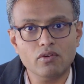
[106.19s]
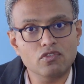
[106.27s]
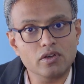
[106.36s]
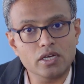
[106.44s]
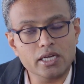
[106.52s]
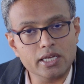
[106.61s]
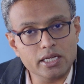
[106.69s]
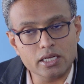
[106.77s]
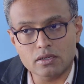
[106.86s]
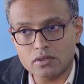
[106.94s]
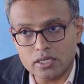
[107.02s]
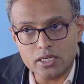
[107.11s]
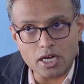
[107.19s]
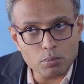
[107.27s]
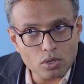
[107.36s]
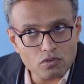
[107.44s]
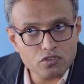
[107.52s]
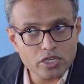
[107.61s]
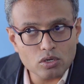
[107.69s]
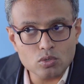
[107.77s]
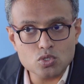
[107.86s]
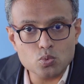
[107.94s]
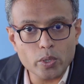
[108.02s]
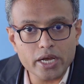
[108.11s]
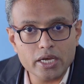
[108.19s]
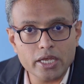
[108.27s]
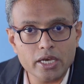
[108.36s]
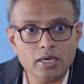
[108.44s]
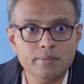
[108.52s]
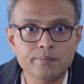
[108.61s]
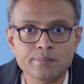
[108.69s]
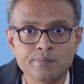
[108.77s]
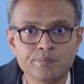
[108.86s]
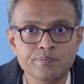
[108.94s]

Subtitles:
a couple of kilos weight gain,